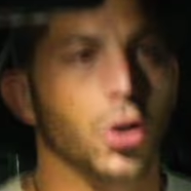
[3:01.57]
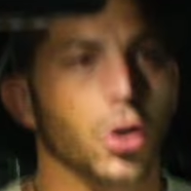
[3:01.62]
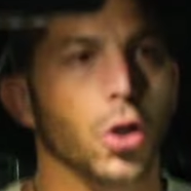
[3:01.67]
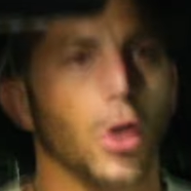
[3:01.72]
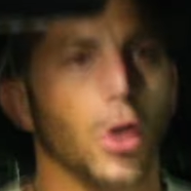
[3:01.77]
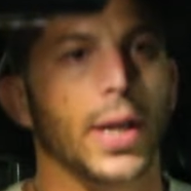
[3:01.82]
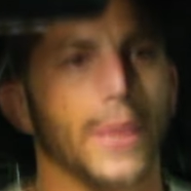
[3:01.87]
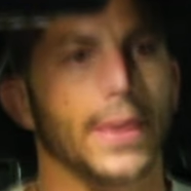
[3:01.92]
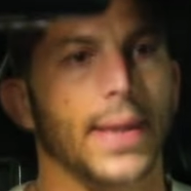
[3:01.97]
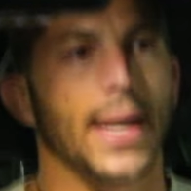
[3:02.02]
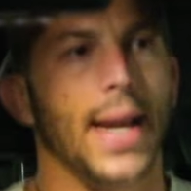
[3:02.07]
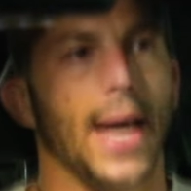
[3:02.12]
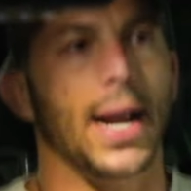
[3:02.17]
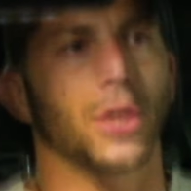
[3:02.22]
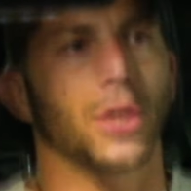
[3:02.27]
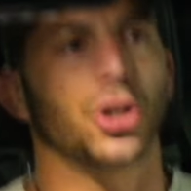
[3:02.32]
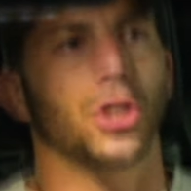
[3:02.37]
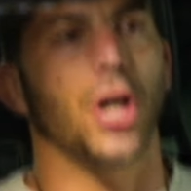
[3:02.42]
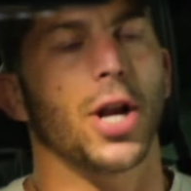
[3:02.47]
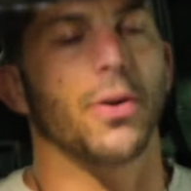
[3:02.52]
look at the
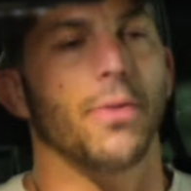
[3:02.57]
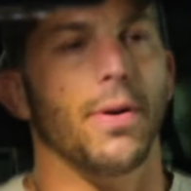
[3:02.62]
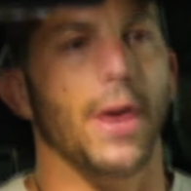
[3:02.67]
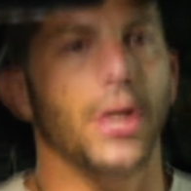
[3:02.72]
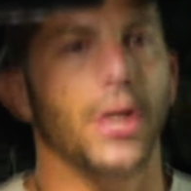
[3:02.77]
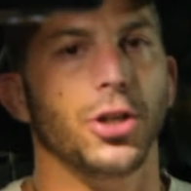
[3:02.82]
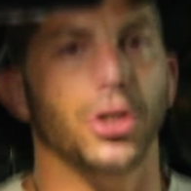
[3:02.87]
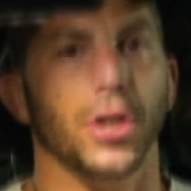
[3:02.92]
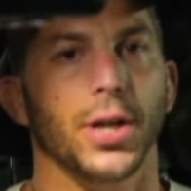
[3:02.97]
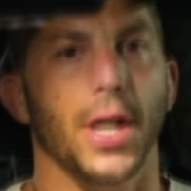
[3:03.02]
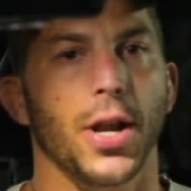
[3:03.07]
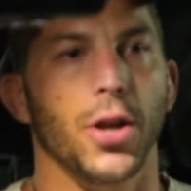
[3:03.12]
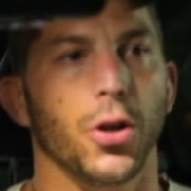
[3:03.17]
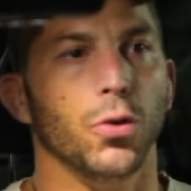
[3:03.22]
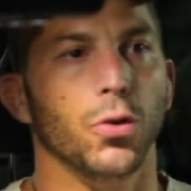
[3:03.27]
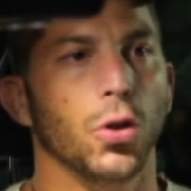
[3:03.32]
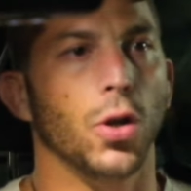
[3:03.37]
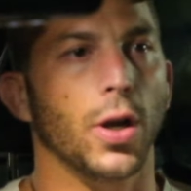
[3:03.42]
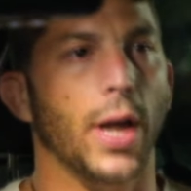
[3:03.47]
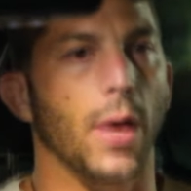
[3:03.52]
next generation and you
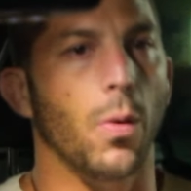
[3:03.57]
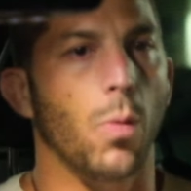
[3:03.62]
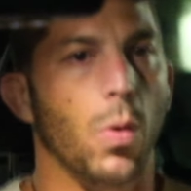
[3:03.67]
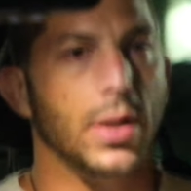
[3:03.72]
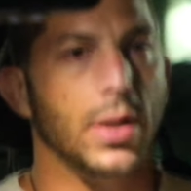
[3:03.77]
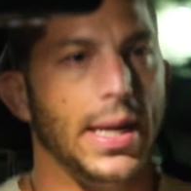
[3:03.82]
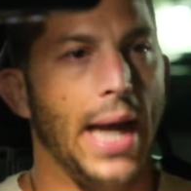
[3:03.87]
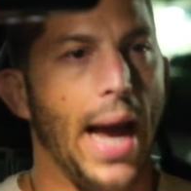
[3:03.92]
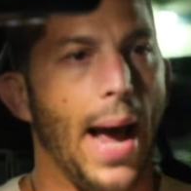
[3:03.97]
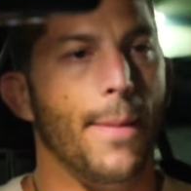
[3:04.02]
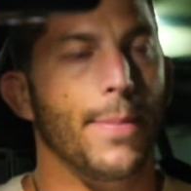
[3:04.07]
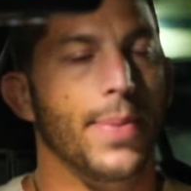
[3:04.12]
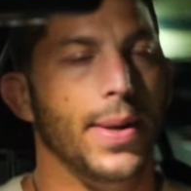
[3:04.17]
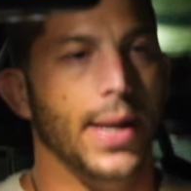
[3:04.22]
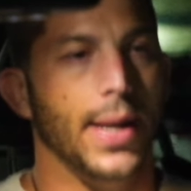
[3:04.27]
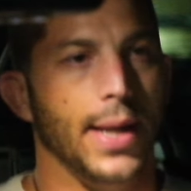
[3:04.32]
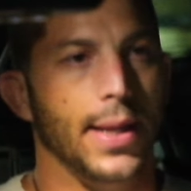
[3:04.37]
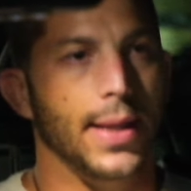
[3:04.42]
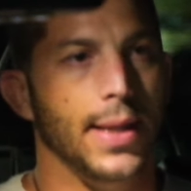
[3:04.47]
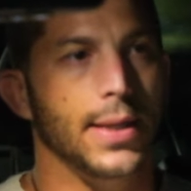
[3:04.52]
look at what's
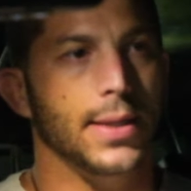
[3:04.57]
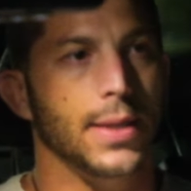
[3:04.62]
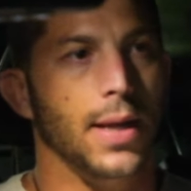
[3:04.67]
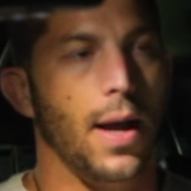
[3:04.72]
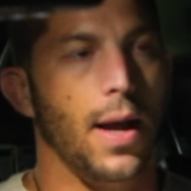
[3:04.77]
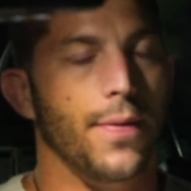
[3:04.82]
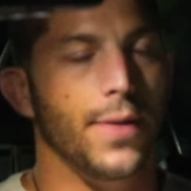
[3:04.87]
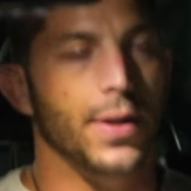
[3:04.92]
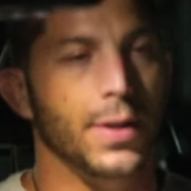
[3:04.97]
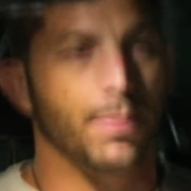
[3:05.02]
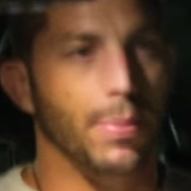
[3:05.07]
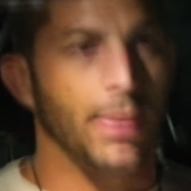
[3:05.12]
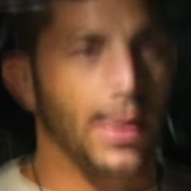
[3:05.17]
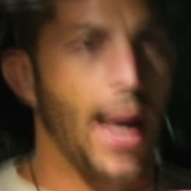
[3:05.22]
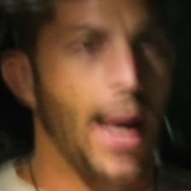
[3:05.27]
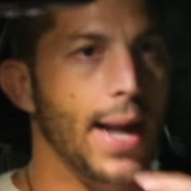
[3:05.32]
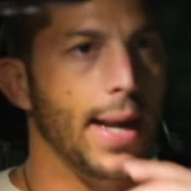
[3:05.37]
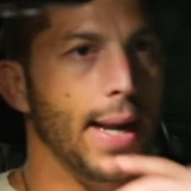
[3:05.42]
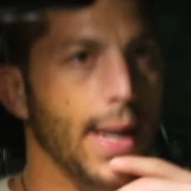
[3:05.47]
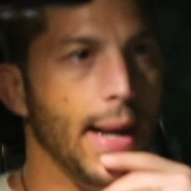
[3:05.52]
happening in this on this
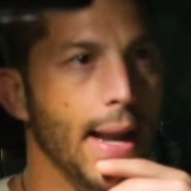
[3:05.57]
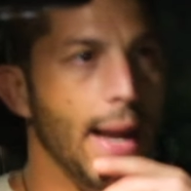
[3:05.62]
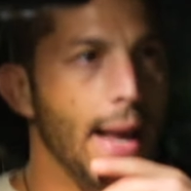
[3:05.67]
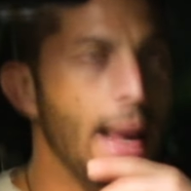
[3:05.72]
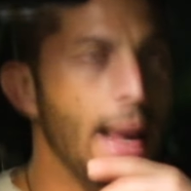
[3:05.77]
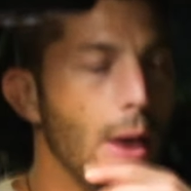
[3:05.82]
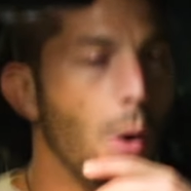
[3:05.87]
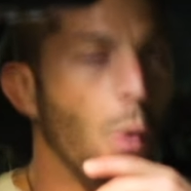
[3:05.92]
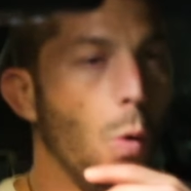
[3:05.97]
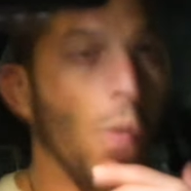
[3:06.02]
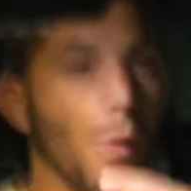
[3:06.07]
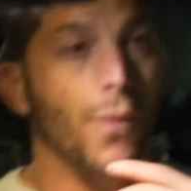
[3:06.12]
planet, or